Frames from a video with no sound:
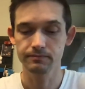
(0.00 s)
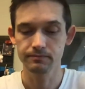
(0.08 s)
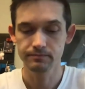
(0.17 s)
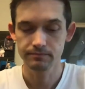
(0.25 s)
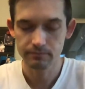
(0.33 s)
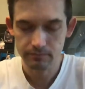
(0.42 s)

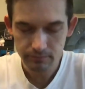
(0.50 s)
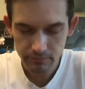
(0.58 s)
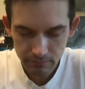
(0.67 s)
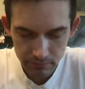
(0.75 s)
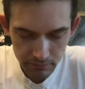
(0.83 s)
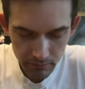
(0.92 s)

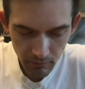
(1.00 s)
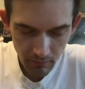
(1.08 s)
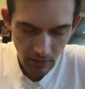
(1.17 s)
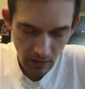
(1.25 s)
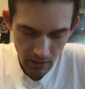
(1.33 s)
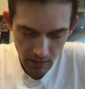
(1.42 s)

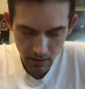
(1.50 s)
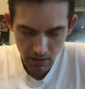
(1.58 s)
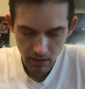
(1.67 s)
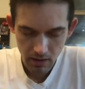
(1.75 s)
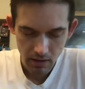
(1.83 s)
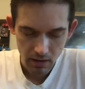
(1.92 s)

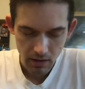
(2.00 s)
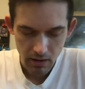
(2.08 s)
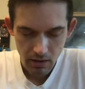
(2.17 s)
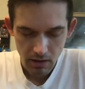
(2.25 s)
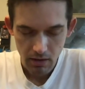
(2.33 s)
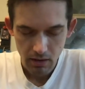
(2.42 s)

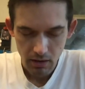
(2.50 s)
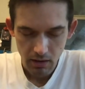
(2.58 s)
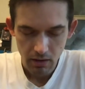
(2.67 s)
Nobody speaks.